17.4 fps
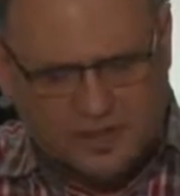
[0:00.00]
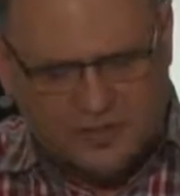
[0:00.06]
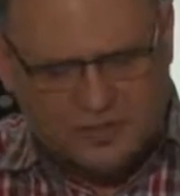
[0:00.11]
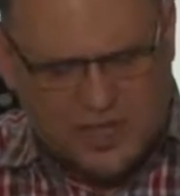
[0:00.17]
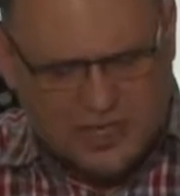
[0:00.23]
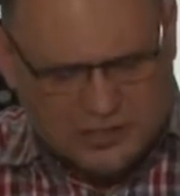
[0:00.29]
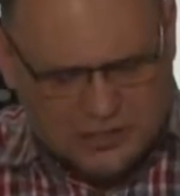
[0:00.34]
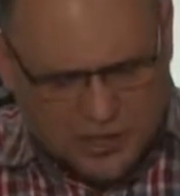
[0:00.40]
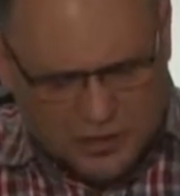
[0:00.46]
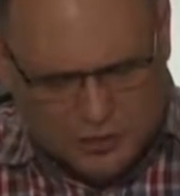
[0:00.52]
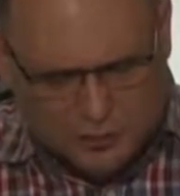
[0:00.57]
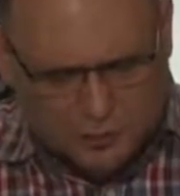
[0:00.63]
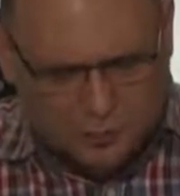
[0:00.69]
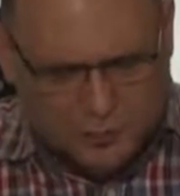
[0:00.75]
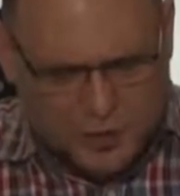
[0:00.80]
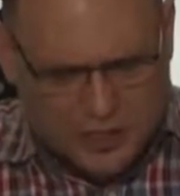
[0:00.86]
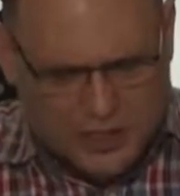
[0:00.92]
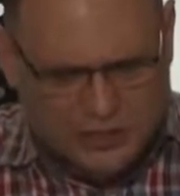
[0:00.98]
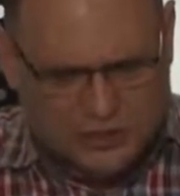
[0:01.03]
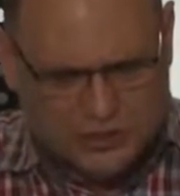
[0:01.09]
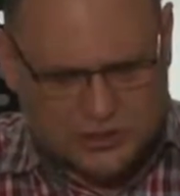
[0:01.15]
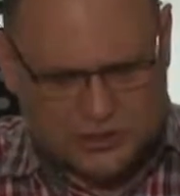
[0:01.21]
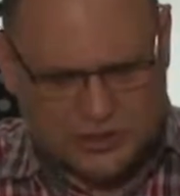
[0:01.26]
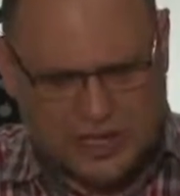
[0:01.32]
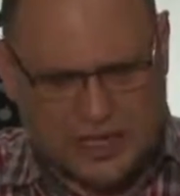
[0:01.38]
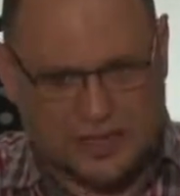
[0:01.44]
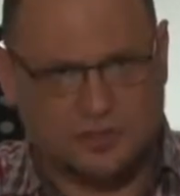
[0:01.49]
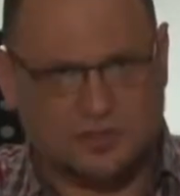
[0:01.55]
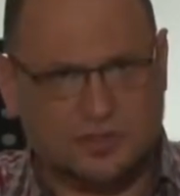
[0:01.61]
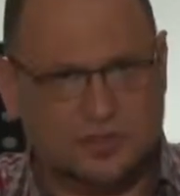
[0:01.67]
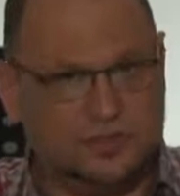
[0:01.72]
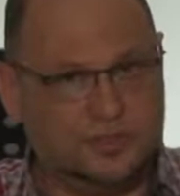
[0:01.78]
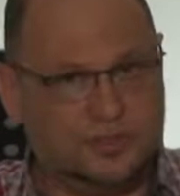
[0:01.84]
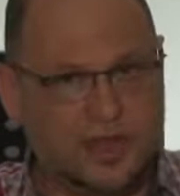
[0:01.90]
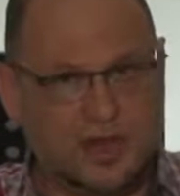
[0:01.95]
they start to preach and
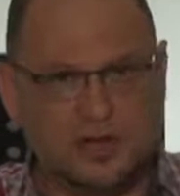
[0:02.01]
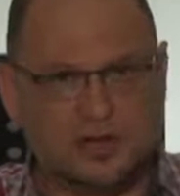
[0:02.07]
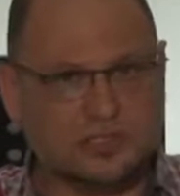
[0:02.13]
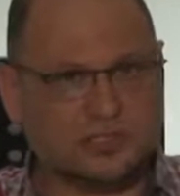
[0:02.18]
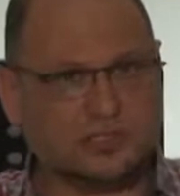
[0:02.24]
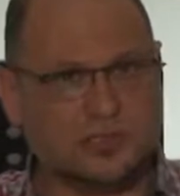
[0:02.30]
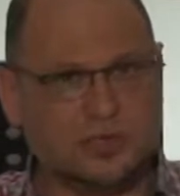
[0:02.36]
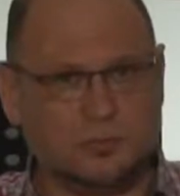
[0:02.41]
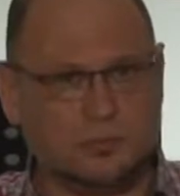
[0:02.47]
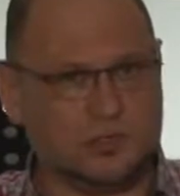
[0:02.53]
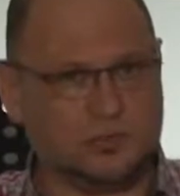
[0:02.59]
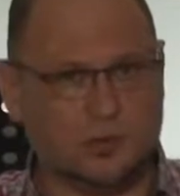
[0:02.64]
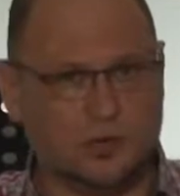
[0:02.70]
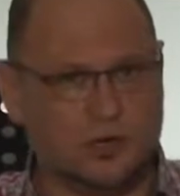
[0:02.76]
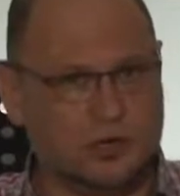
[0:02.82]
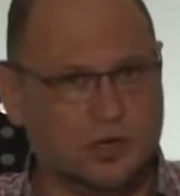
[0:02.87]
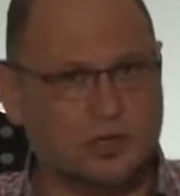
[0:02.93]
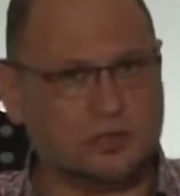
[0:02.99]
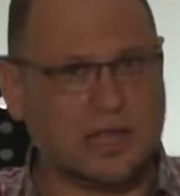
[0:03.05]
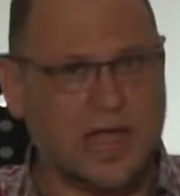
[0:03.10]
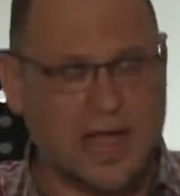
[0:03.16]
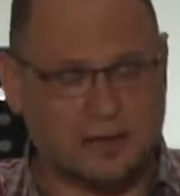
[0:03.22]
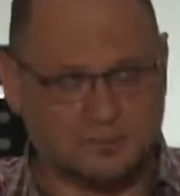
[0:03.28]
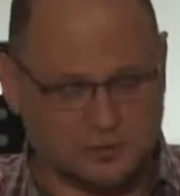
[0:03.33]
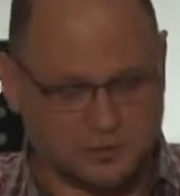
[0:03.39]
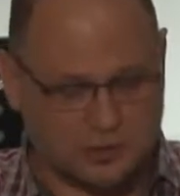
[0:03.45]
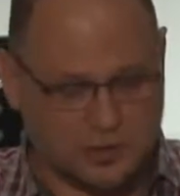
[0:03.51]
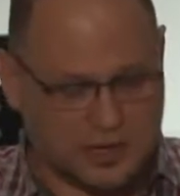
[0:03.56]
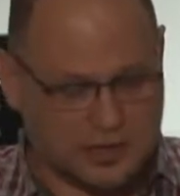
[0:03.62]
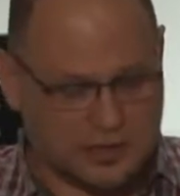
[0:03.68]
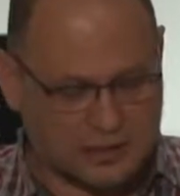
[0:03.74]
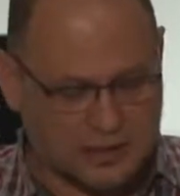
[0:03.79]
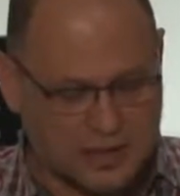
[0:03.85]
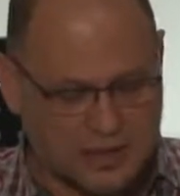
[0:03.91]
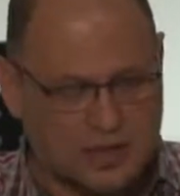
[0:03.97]
their sermons were not abstract.